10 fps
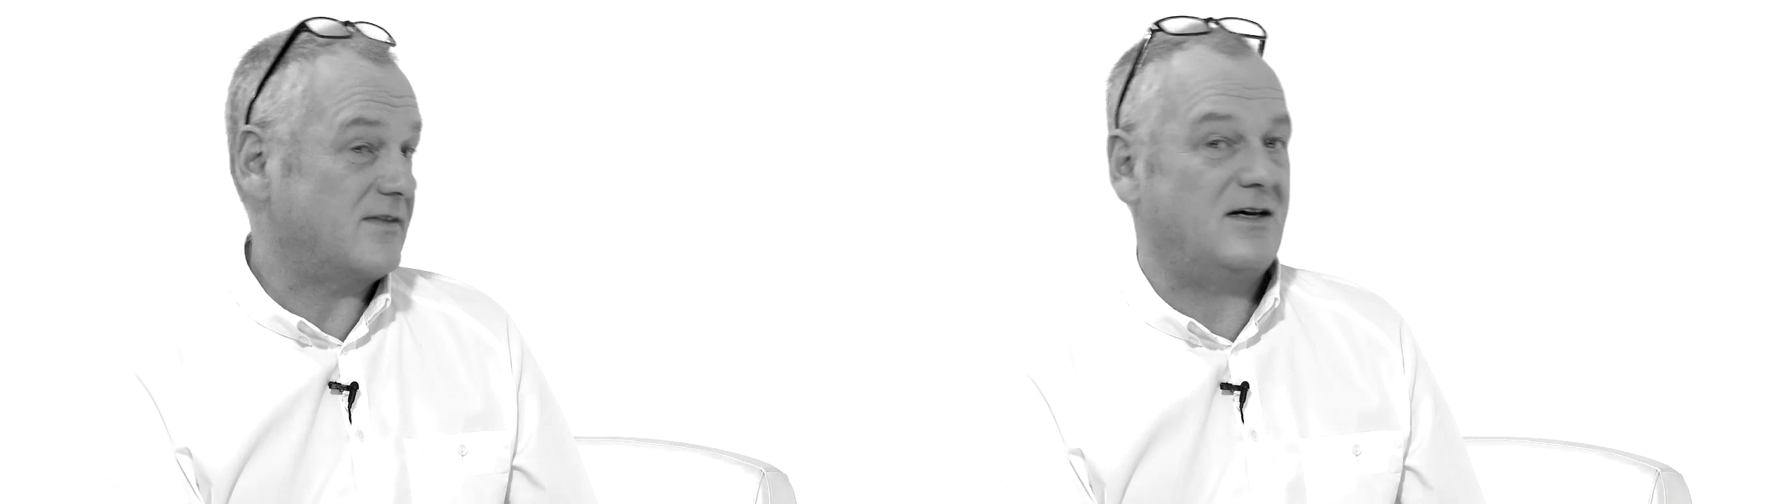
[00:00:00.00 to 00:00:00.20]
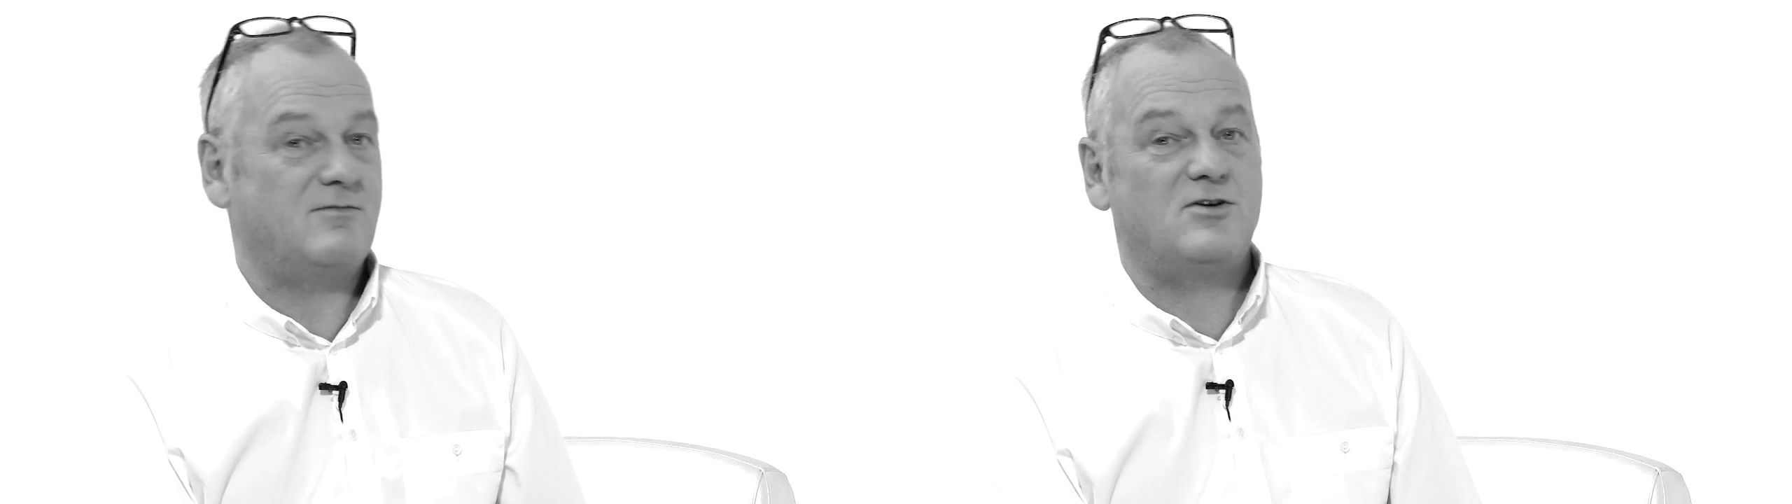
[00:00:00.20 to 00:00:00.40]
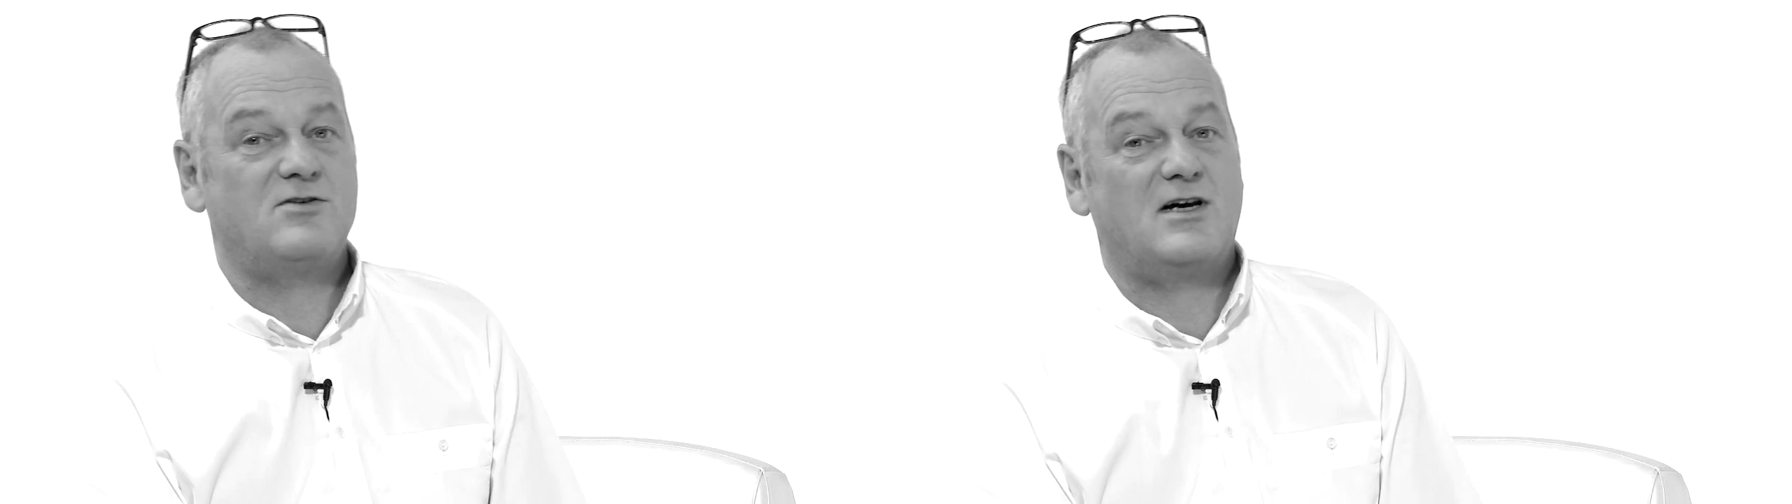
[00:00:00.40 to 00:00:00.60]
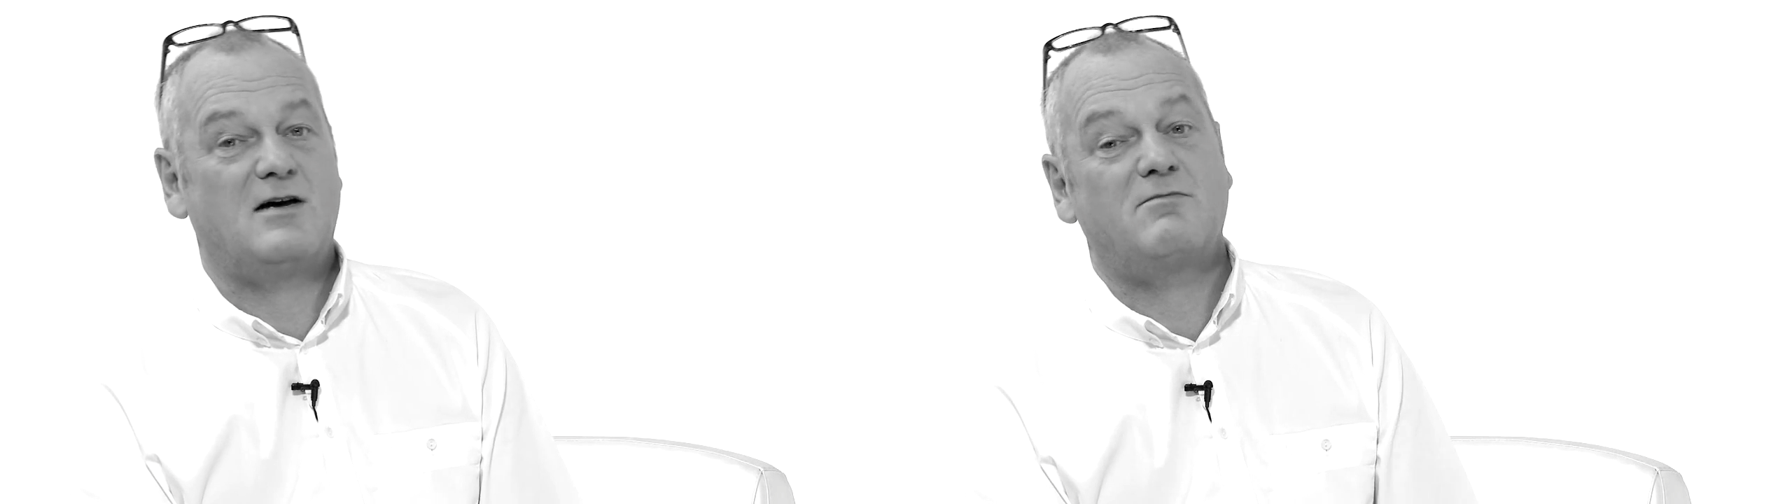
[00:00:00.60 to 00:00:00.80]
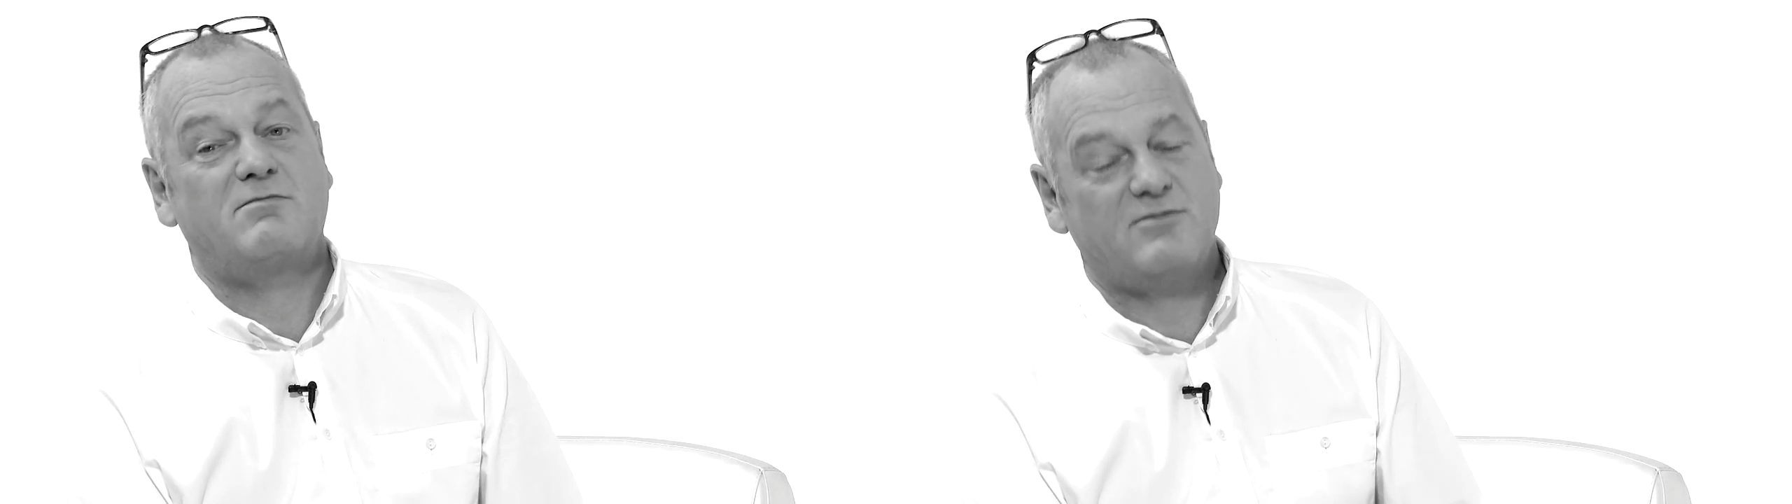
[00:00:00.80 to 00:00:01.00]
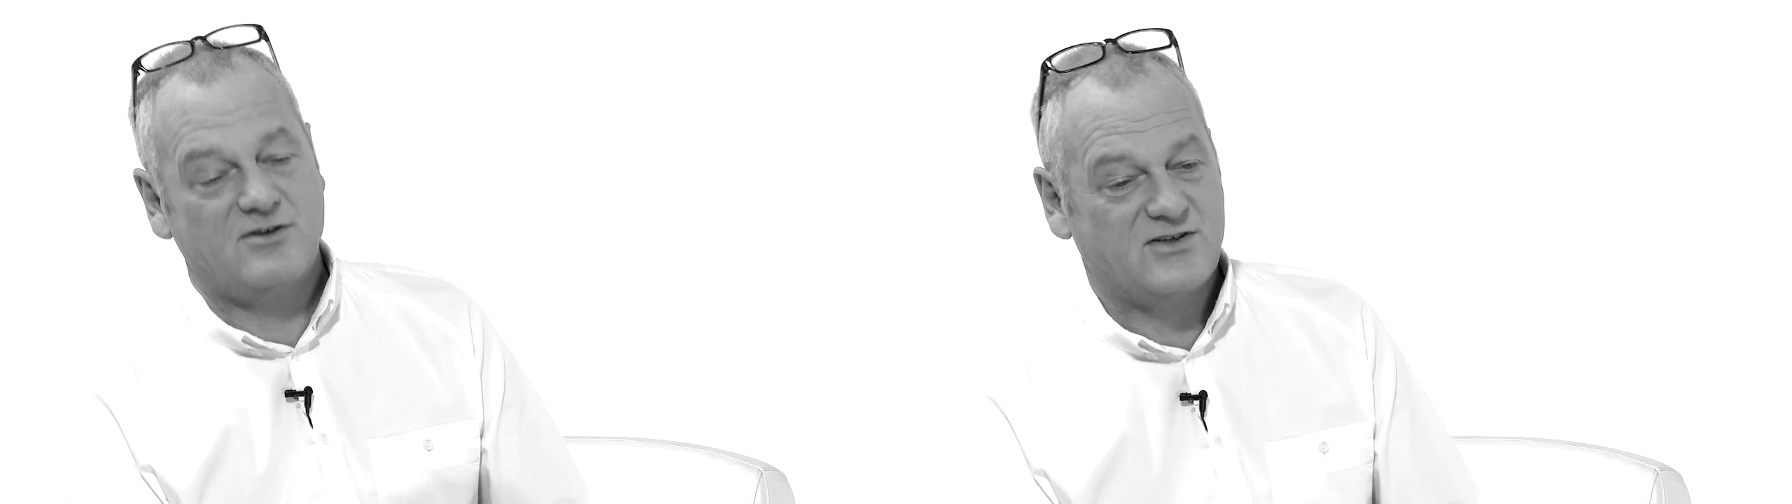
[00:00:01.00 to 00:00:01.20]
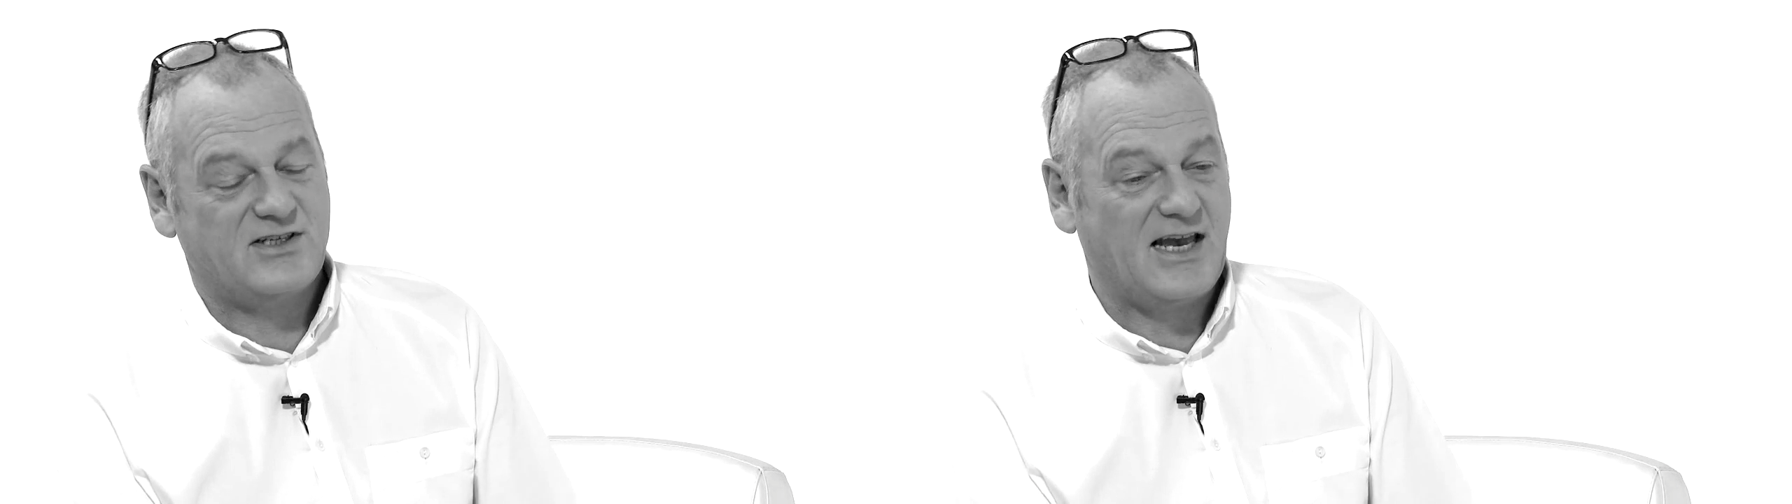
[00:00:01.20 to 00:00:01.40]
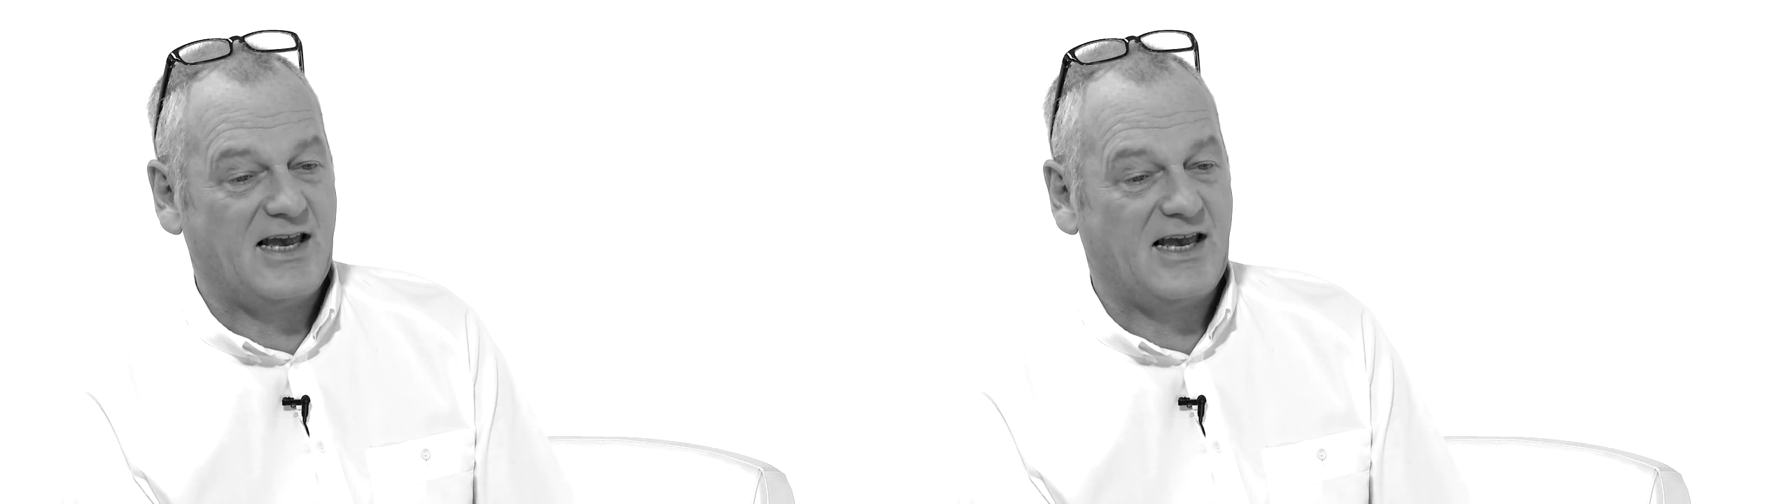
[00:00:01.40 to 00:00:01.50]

I'm I'm, can set